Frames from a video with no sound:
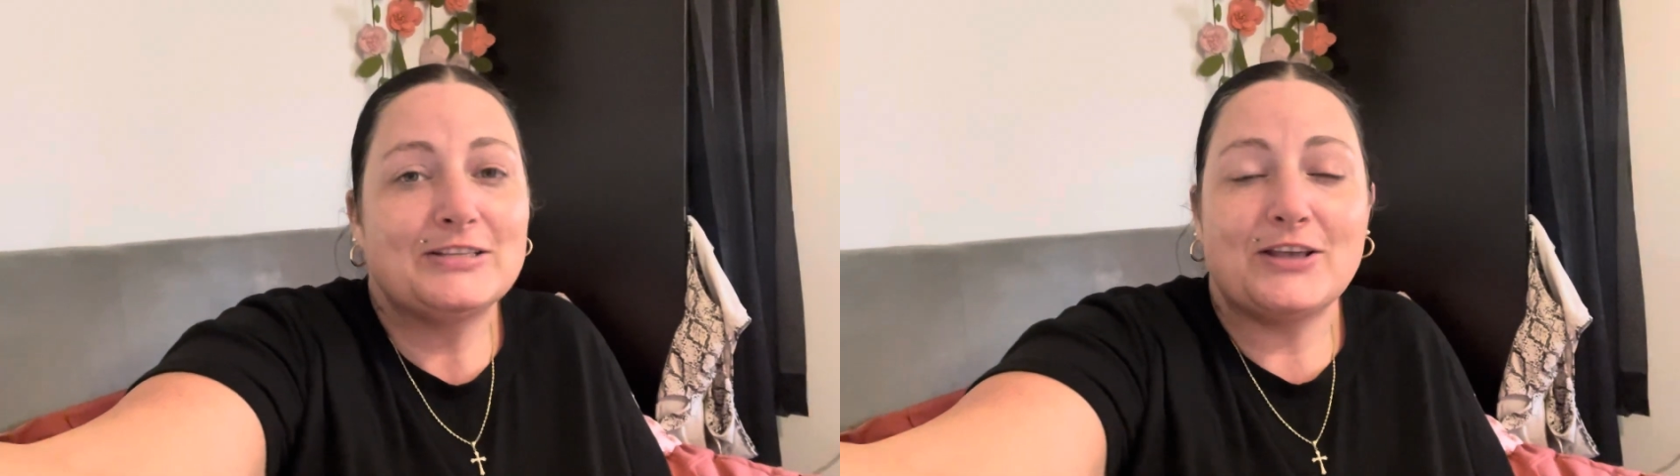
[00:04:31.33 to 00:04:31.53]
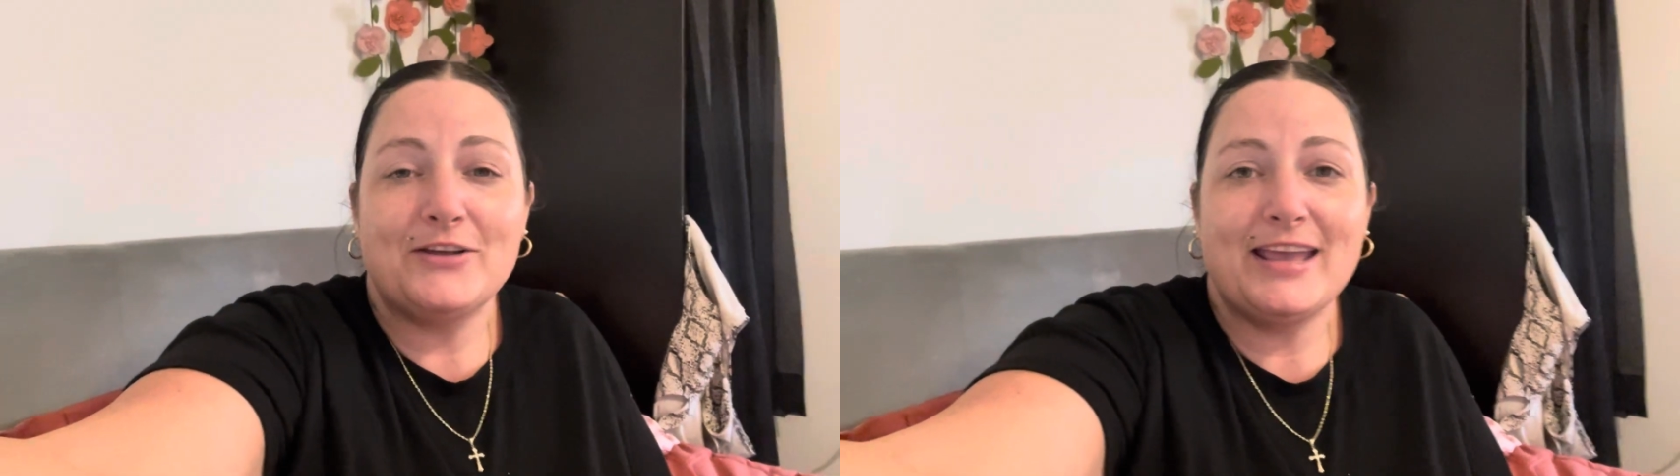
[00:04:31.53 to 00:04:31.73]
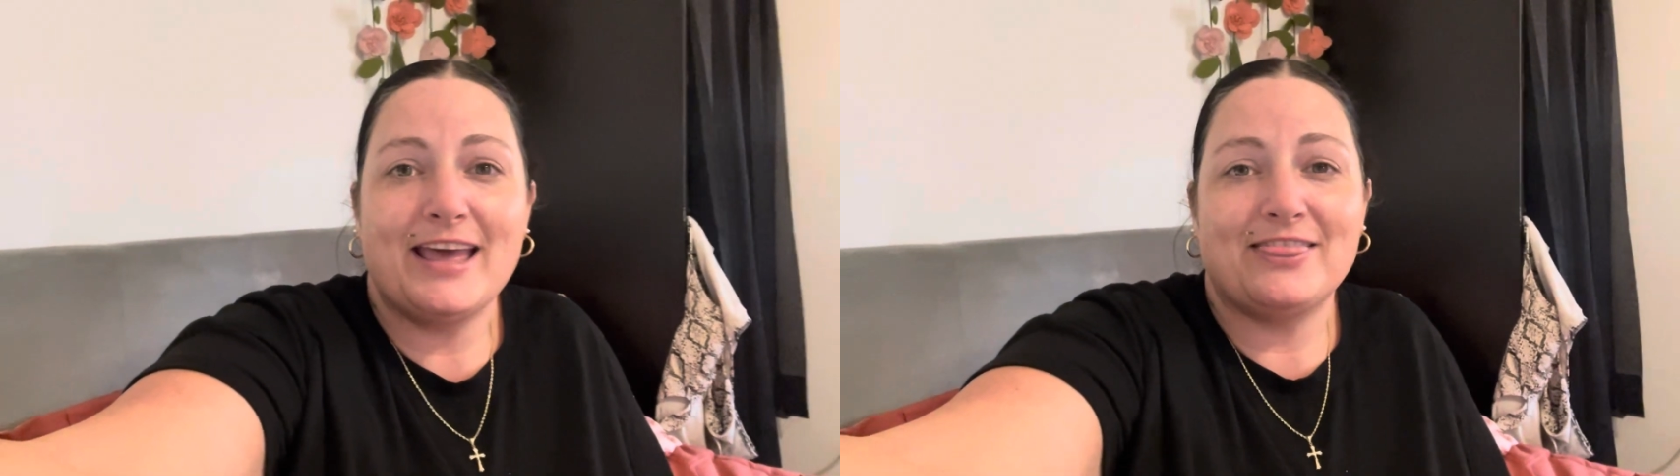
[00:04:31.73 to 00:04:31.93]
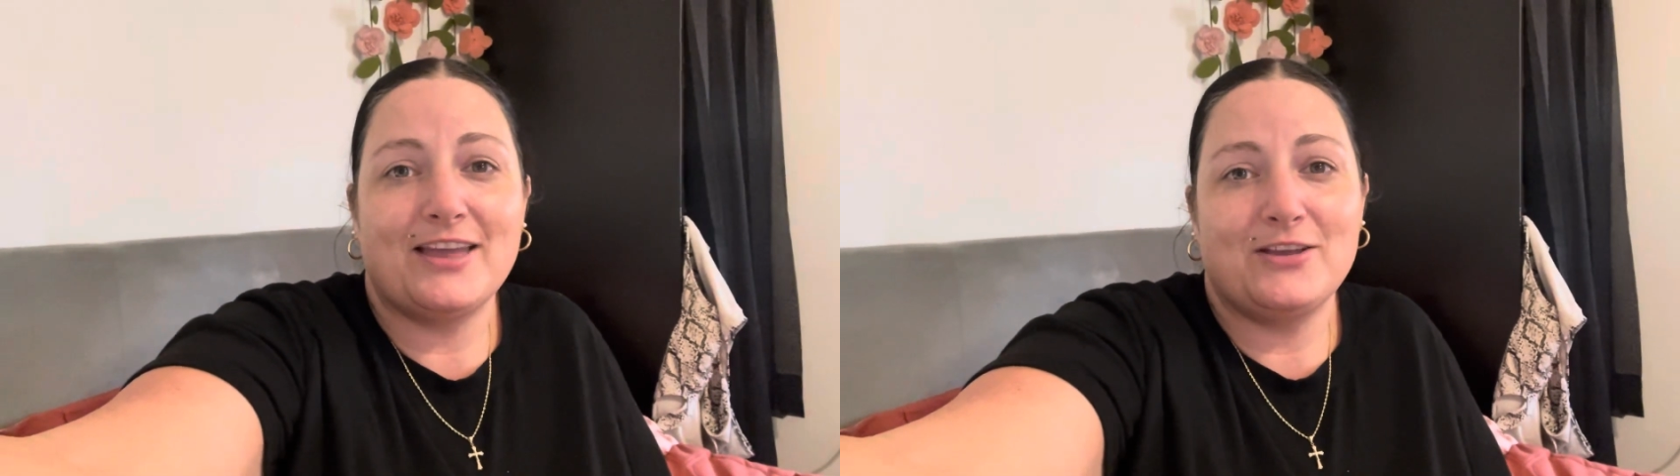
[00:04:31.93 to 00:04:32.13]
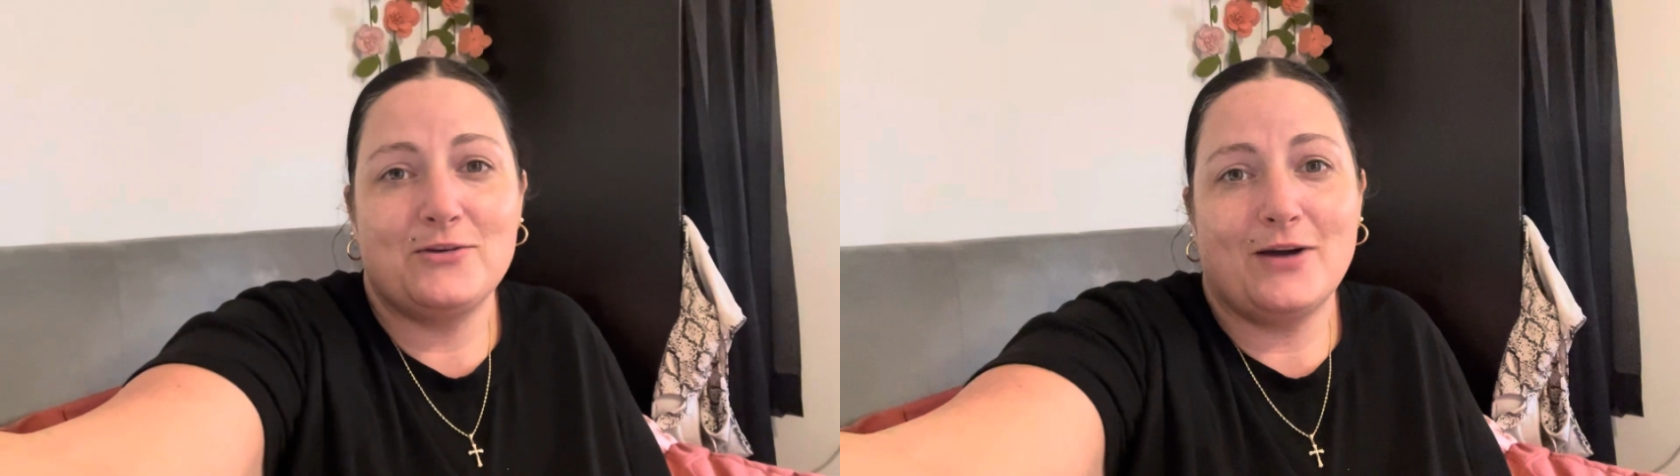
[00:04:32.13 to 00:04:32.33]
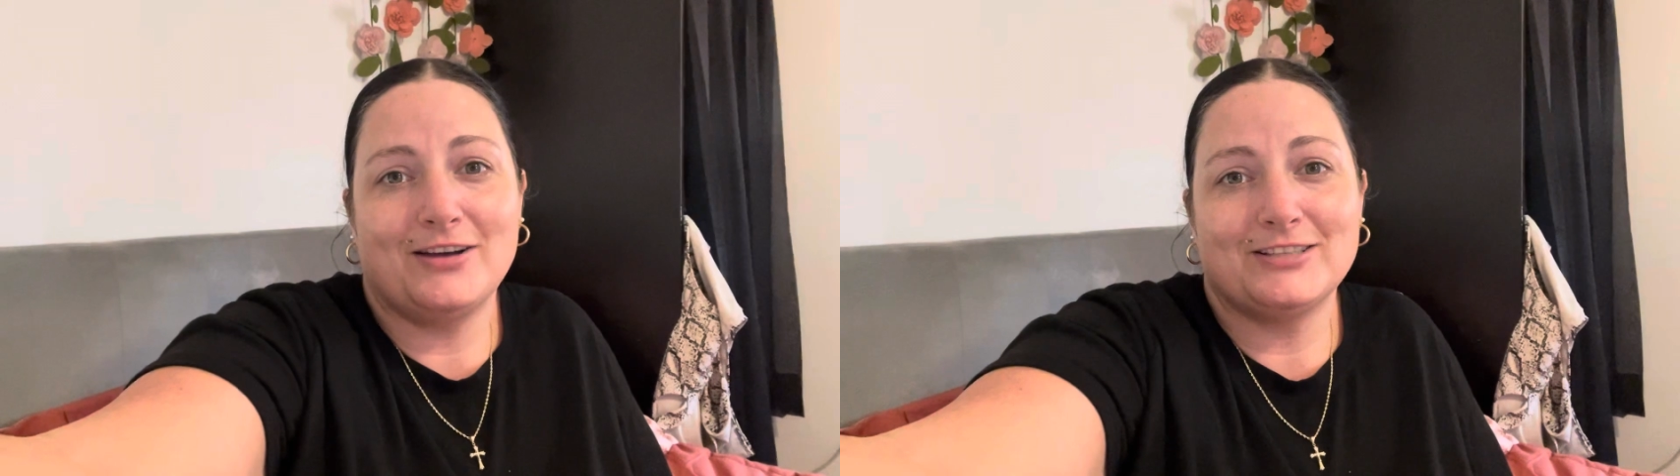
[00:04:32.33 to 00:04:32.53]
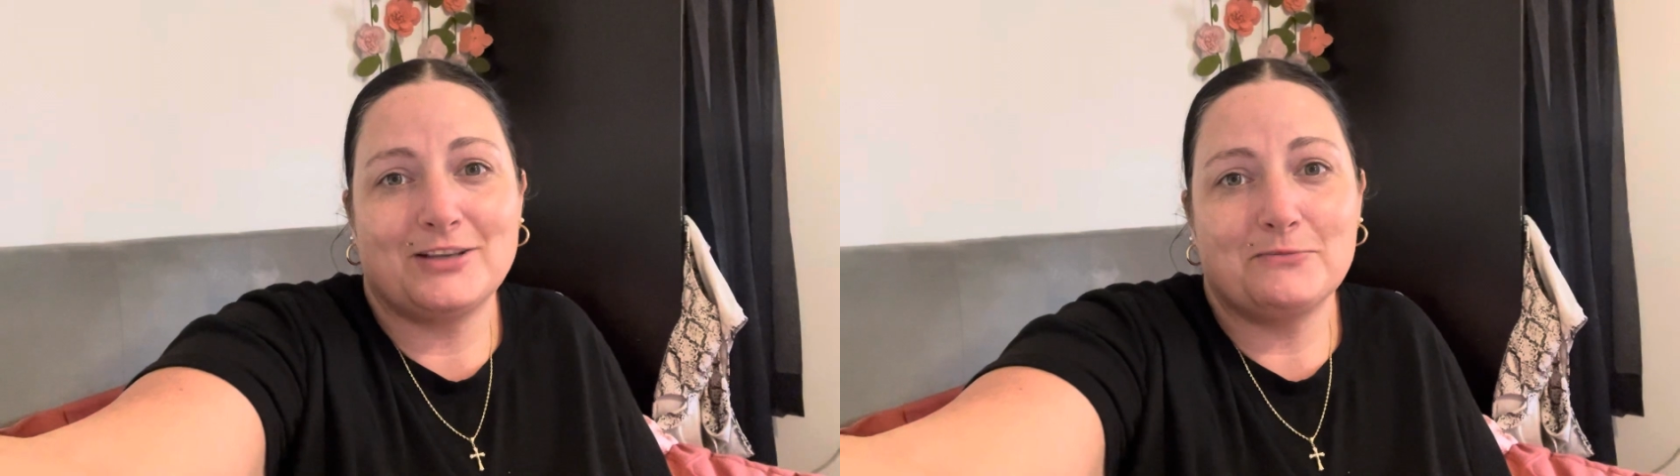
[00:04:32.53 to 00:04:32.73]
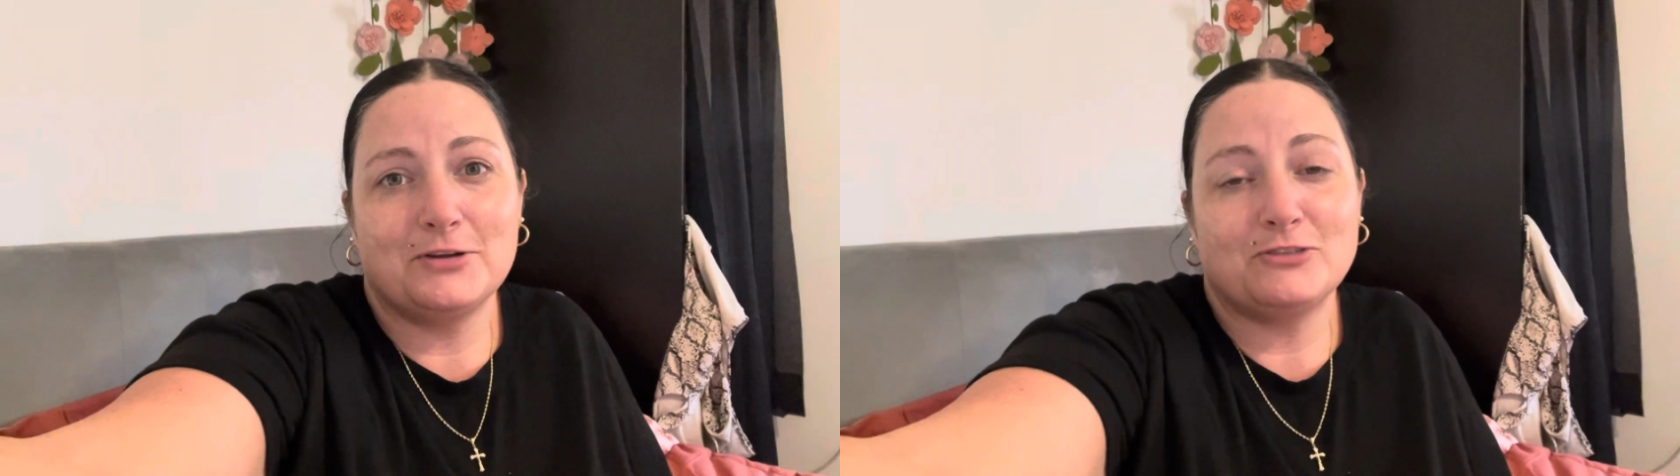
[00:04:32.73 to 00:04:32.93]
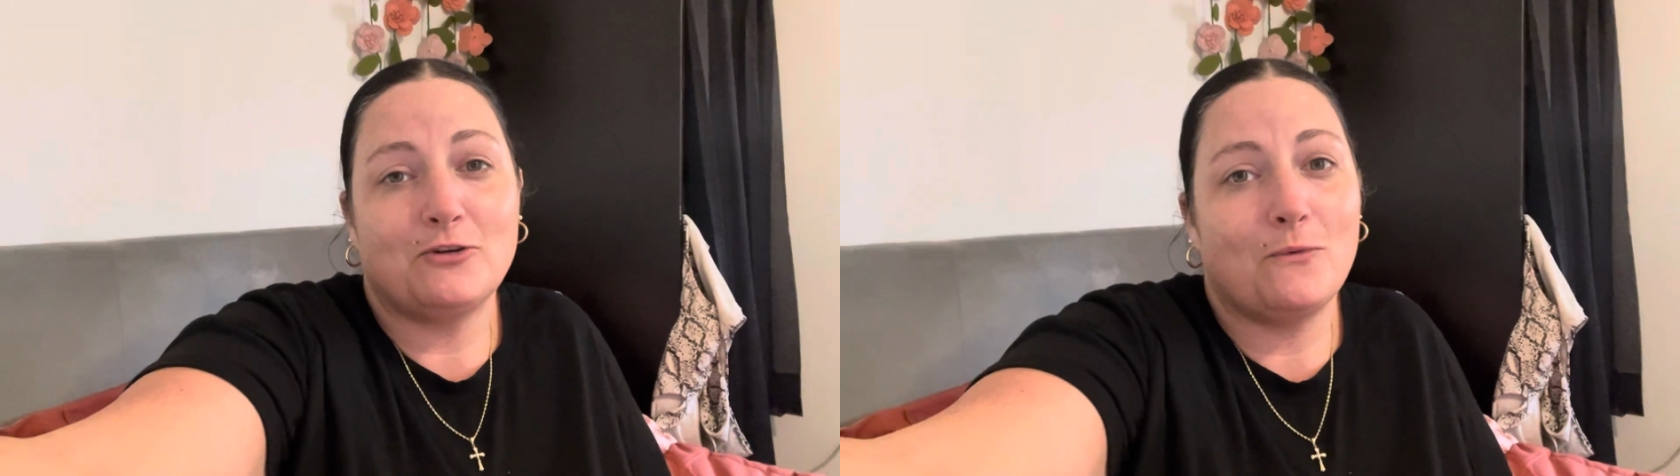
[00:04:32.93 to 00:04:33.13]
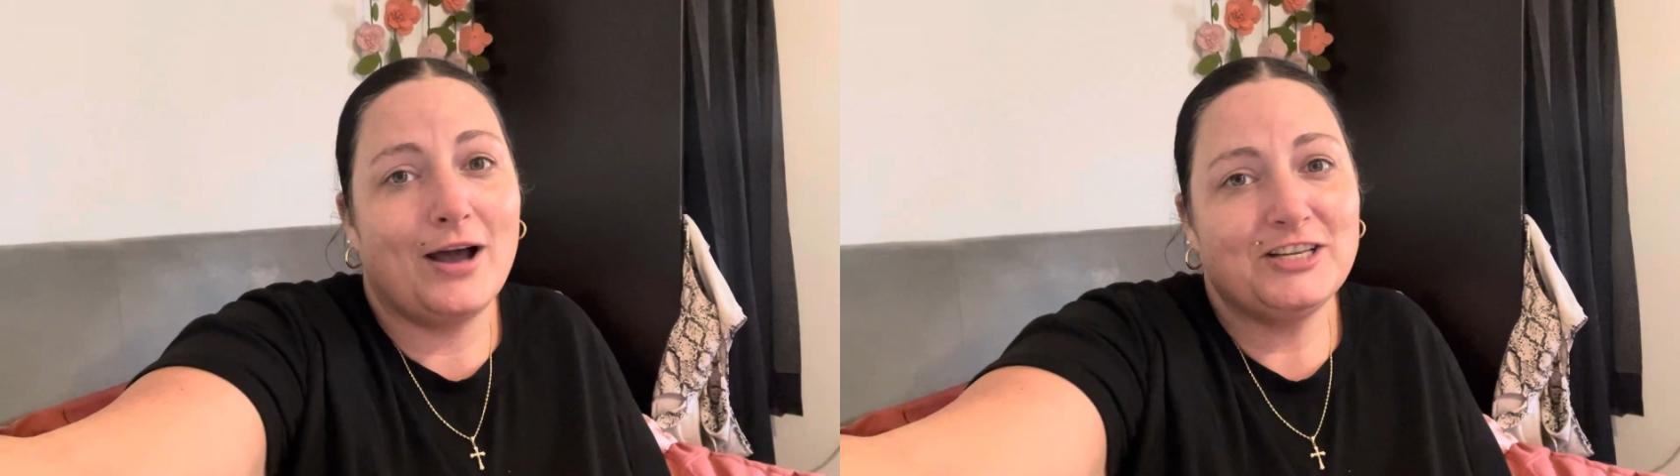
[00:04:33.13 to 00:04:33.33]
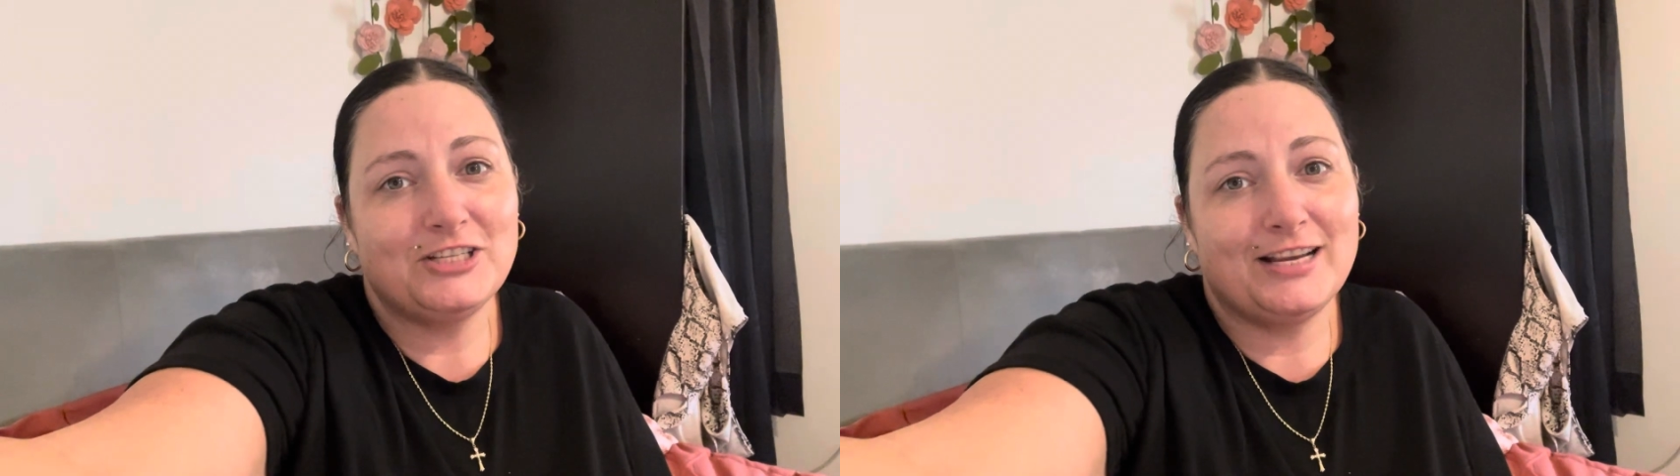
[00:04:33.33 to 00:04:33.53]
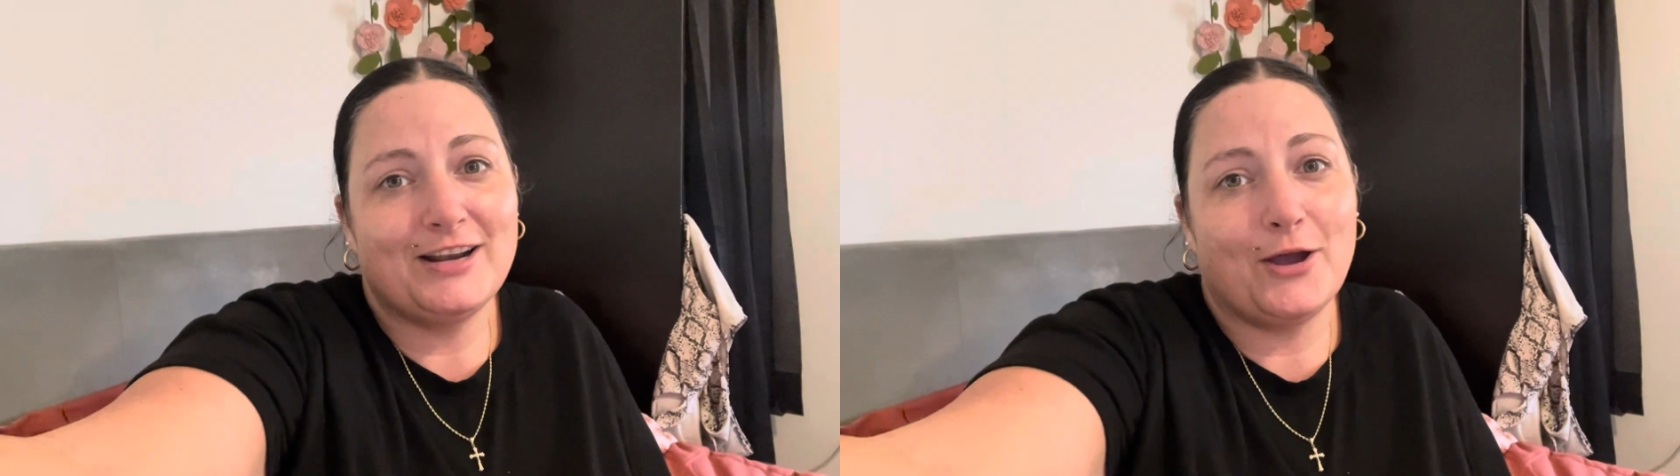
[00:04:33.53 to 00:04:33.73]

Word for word: So yeah, thank you all so much for watching.